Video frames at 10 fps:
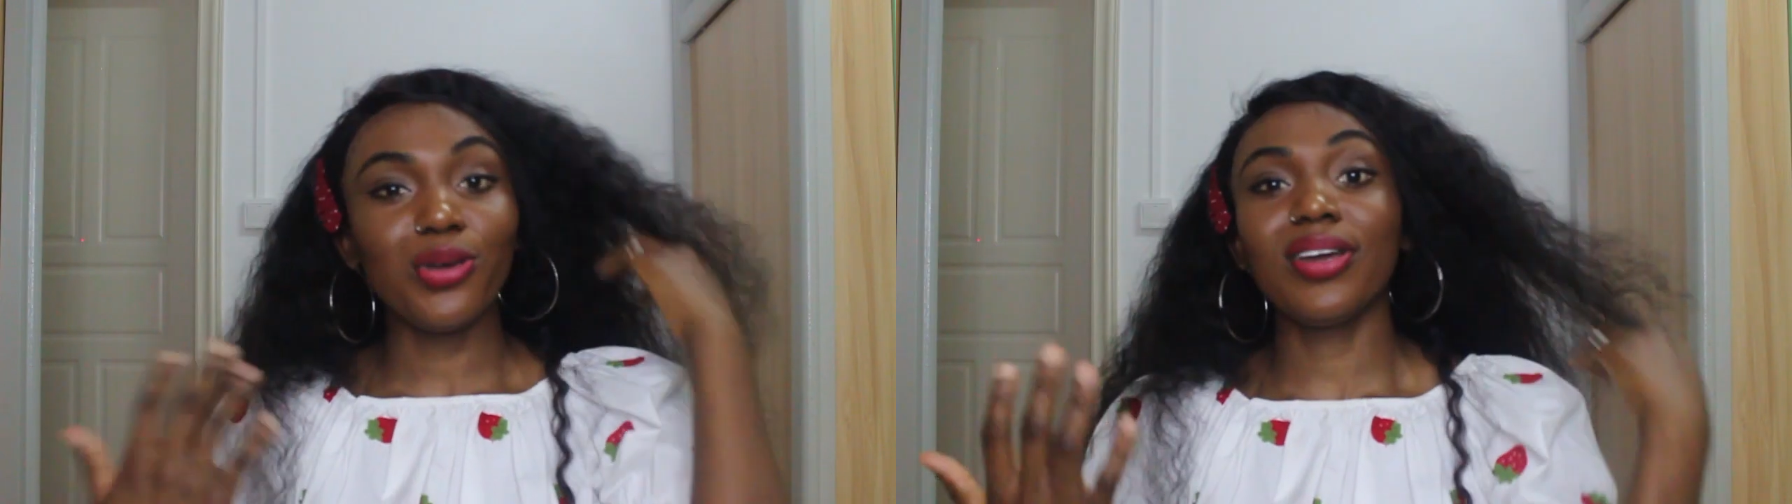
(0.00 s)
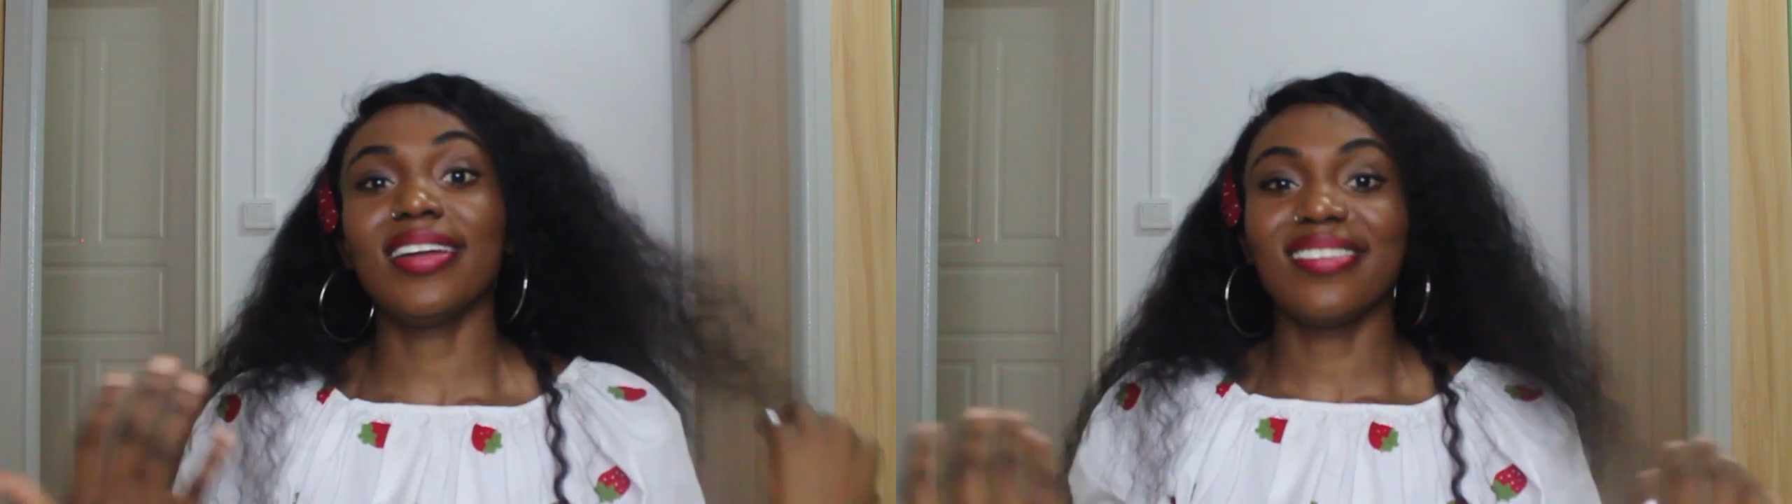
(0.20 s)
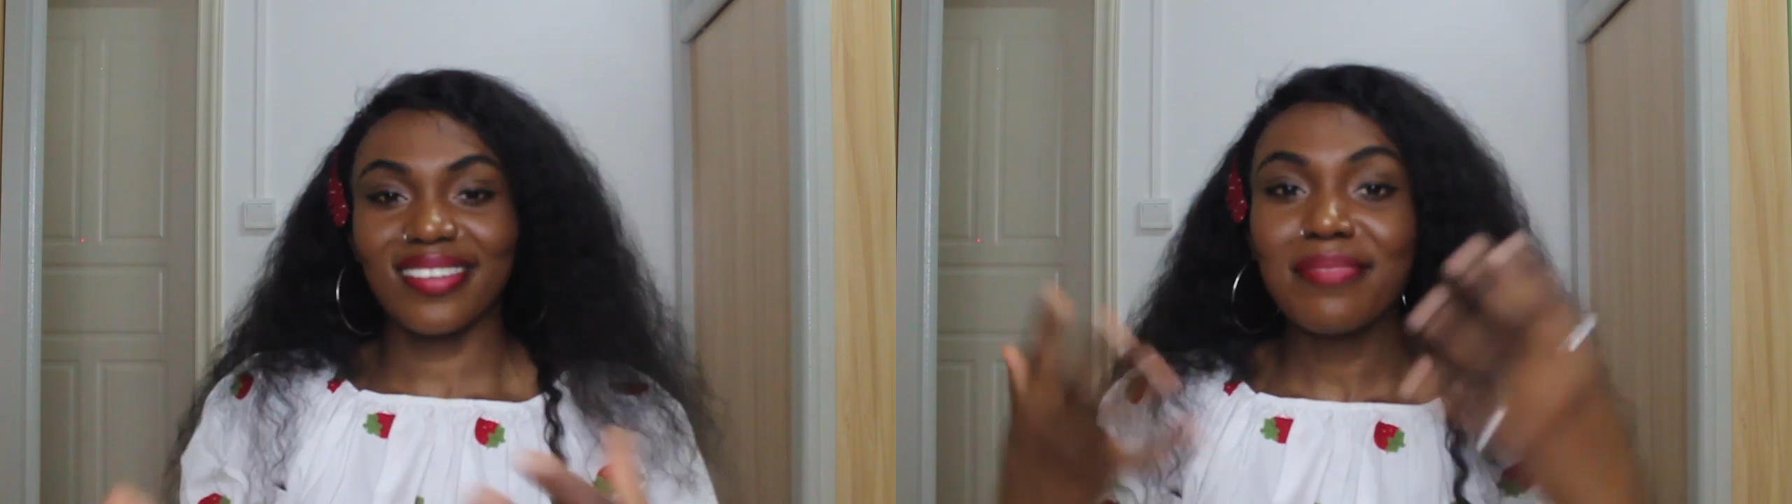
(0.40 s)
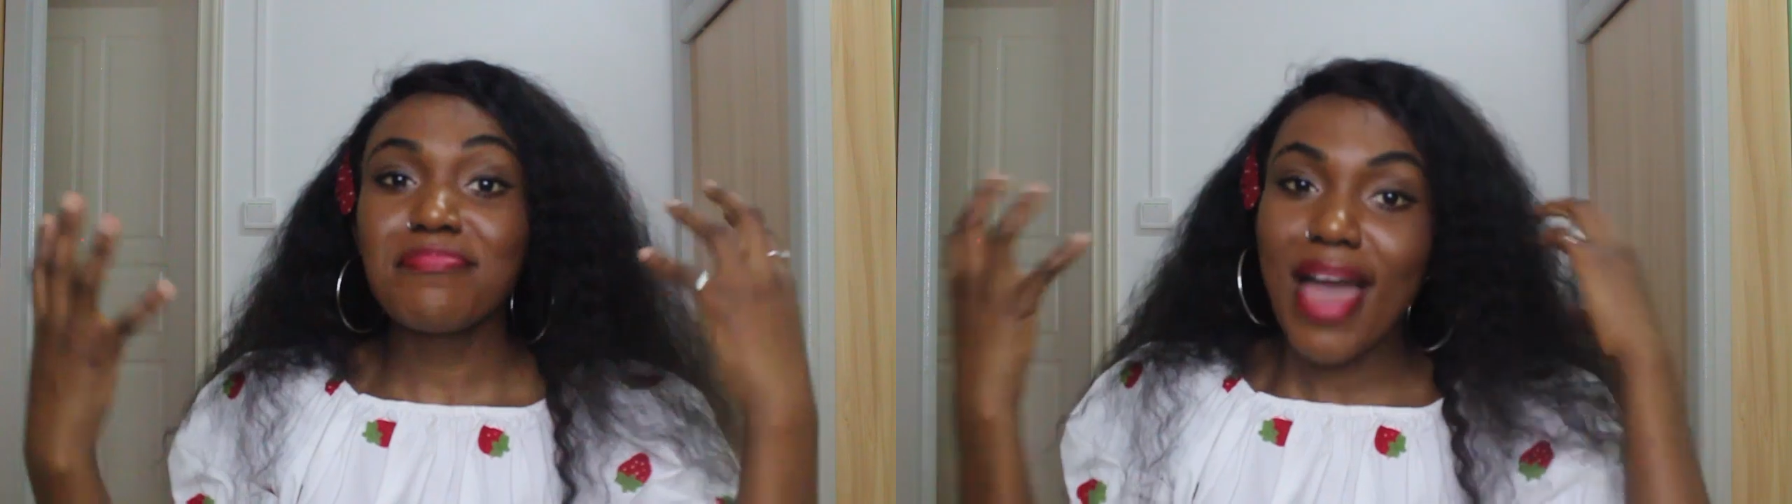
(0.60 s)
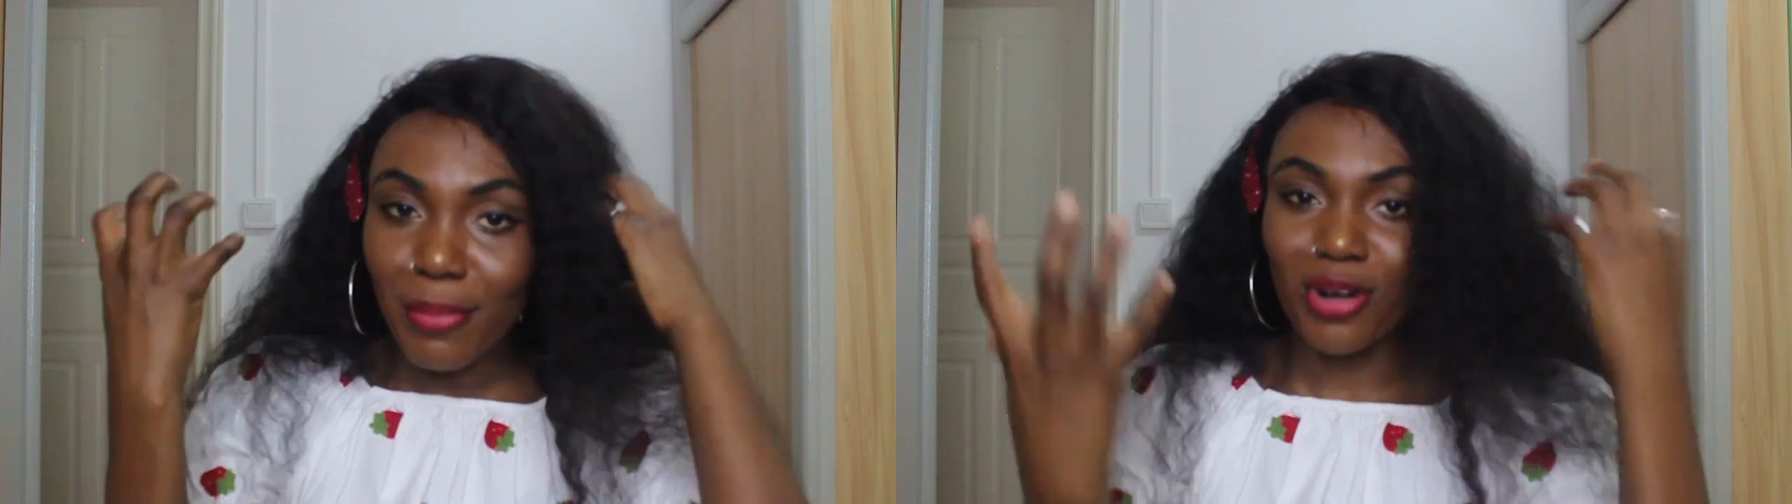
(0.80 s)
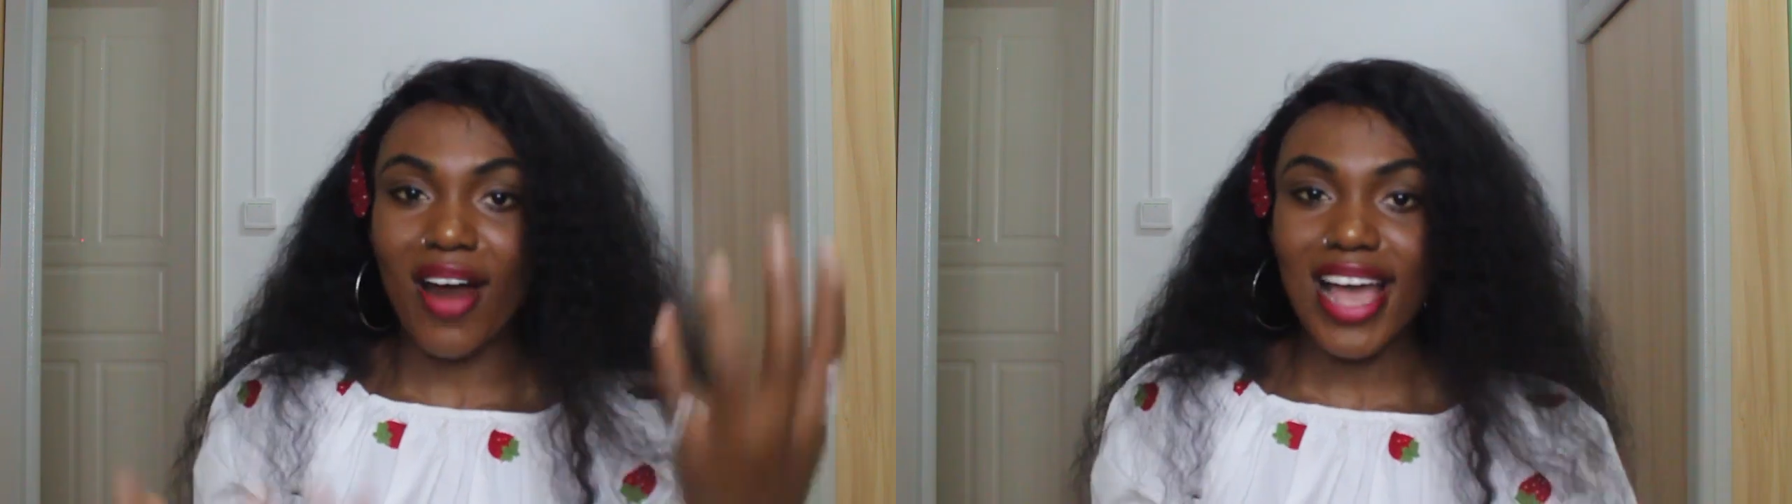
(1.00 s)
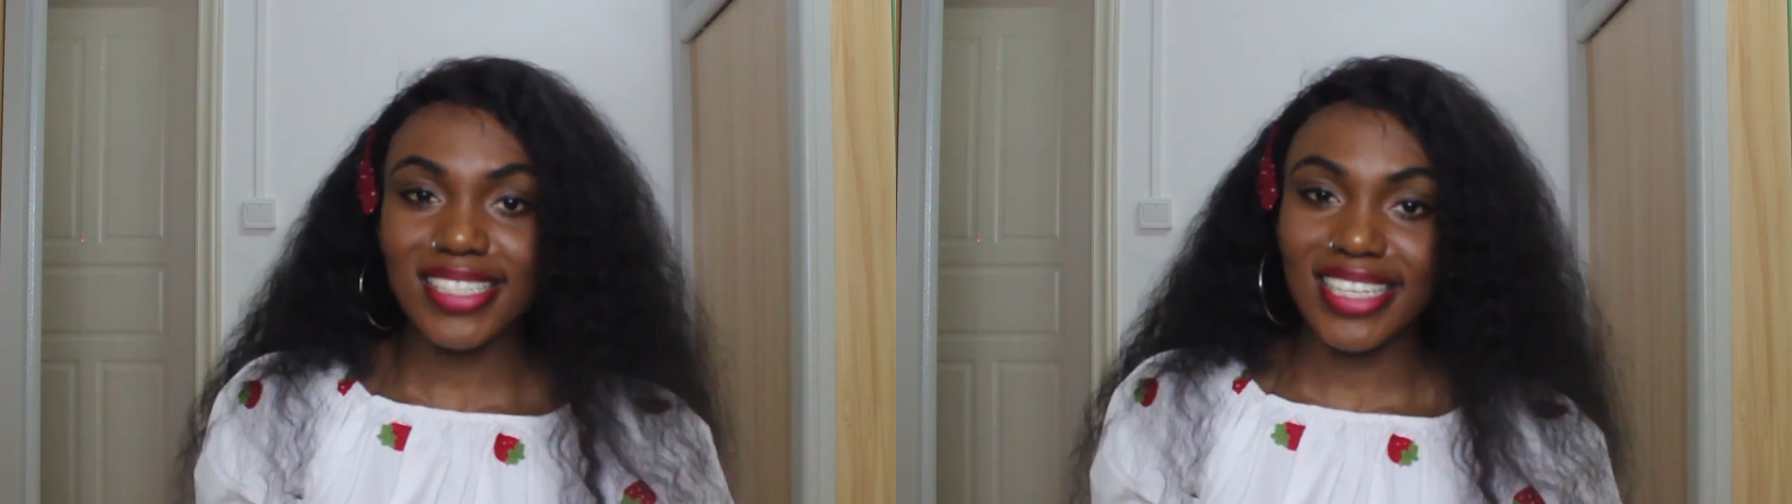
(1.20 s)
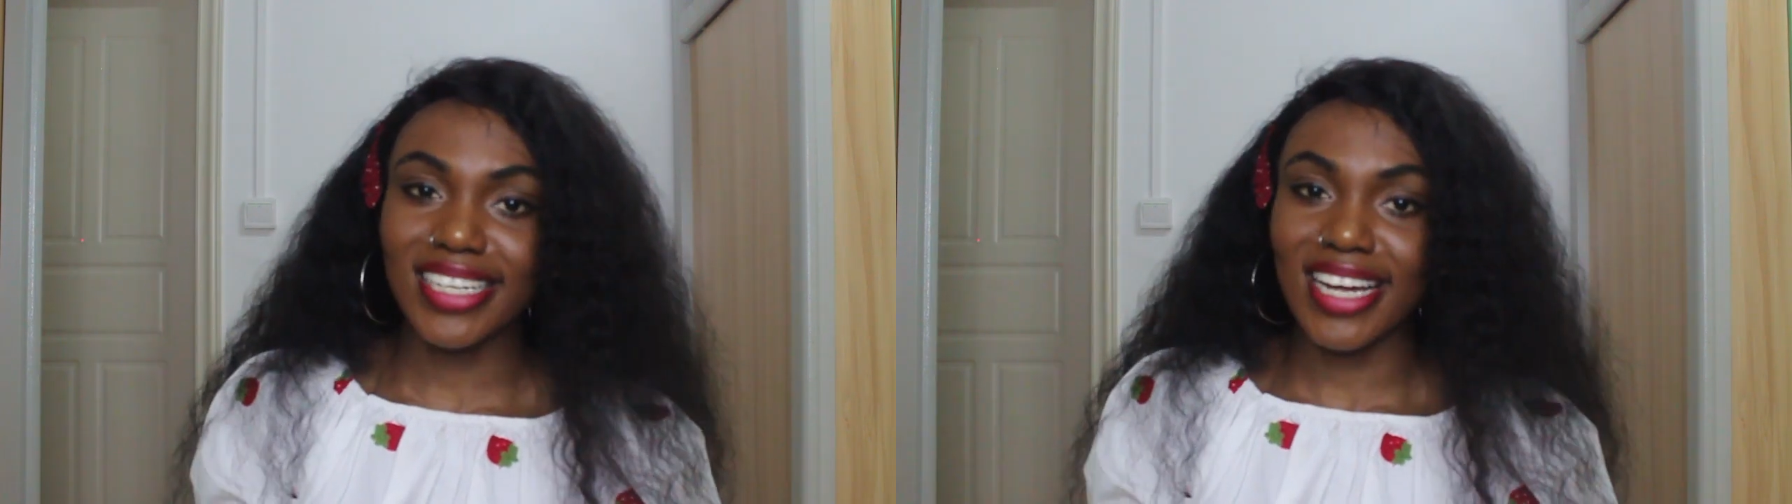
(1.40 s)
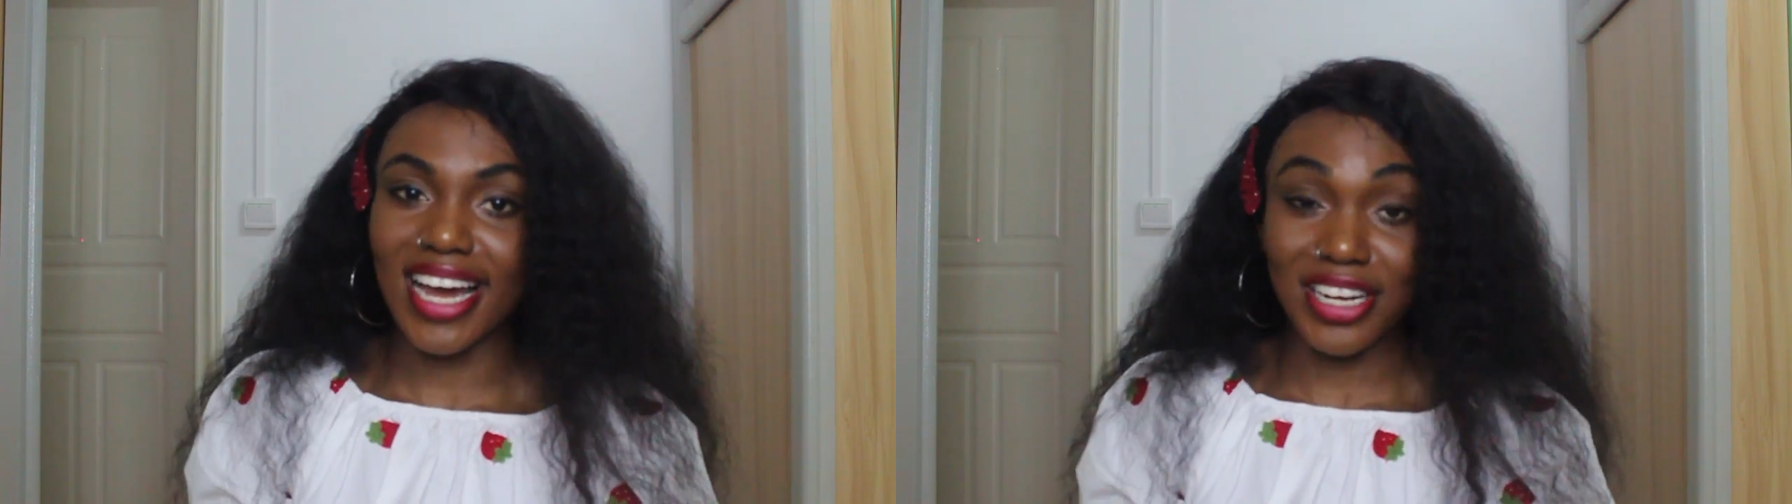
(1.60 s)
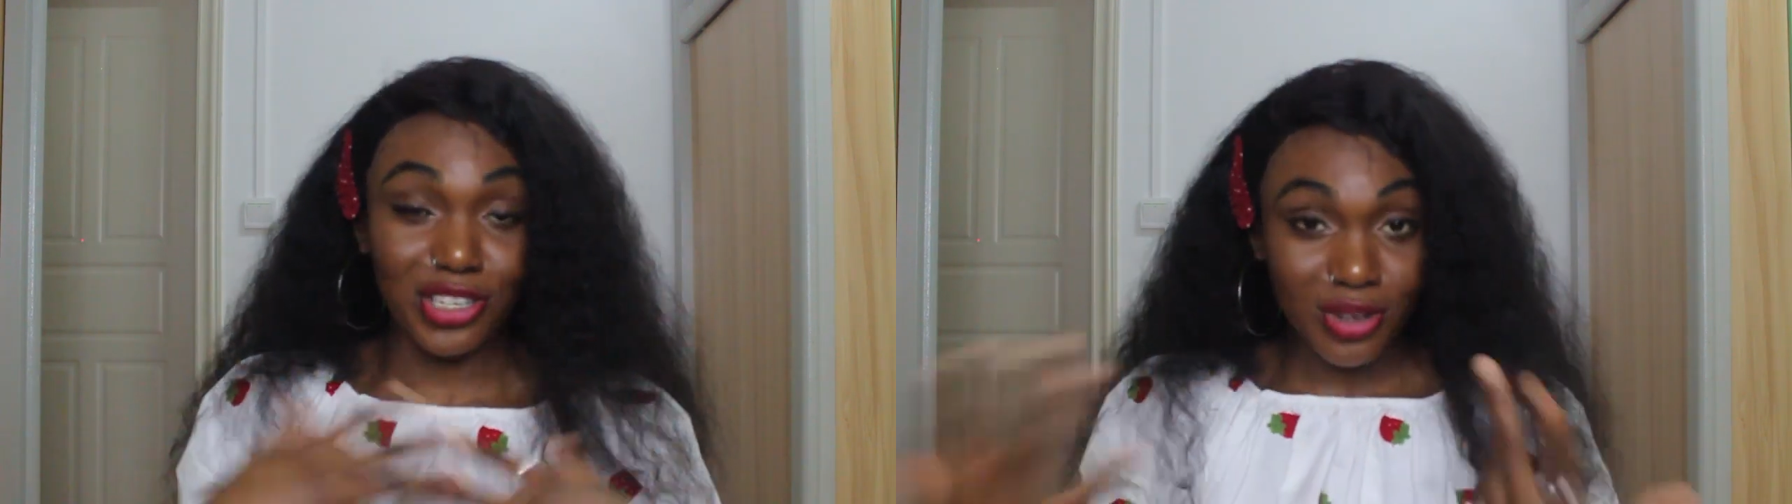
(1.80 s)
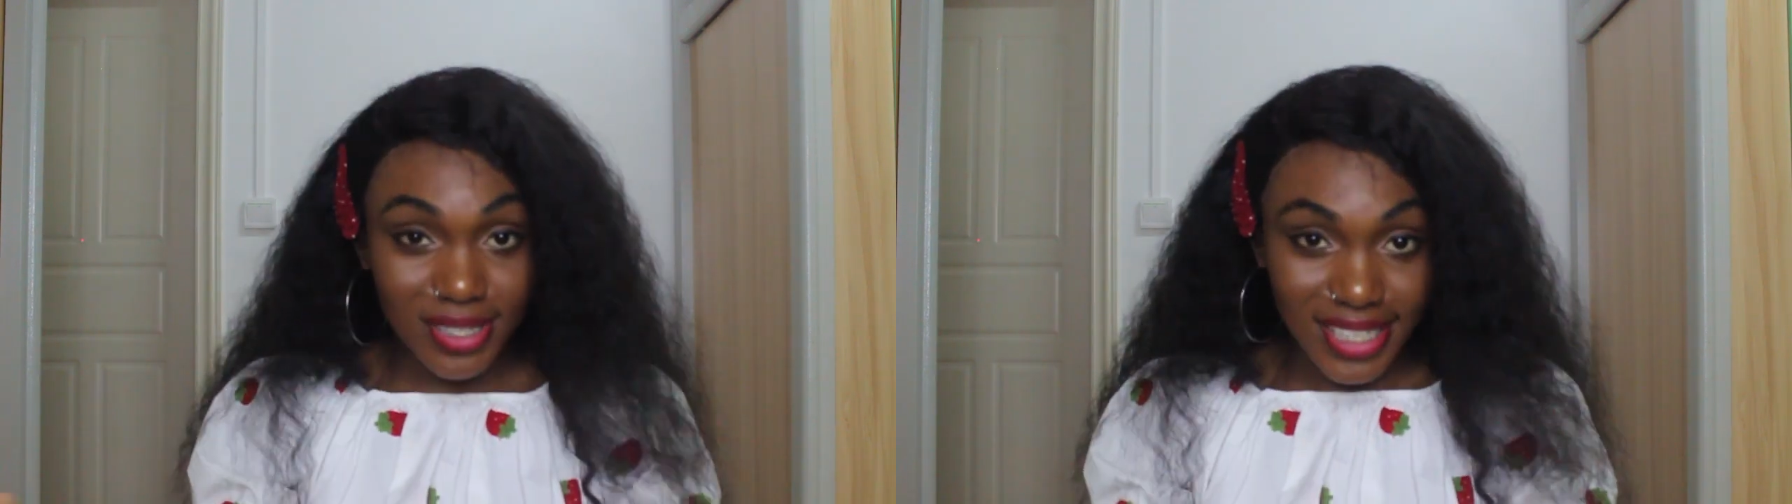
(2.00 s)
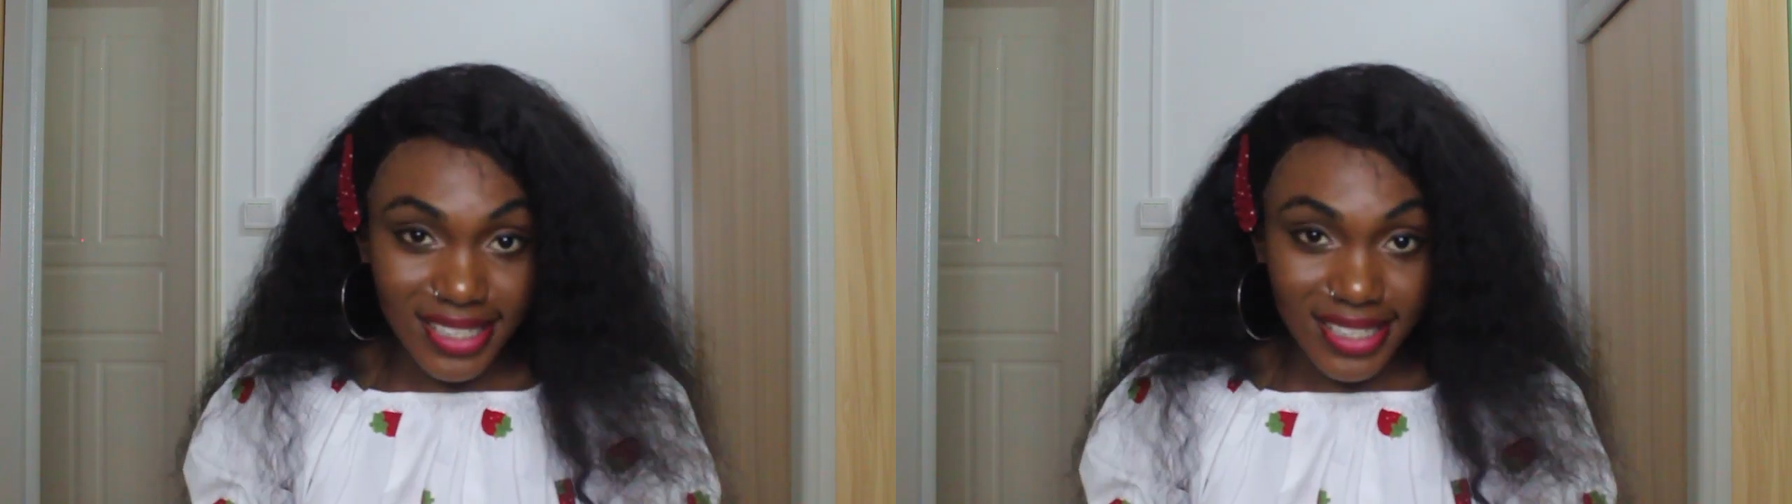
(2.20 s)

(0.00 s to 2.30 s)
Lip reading: you can memorize it and use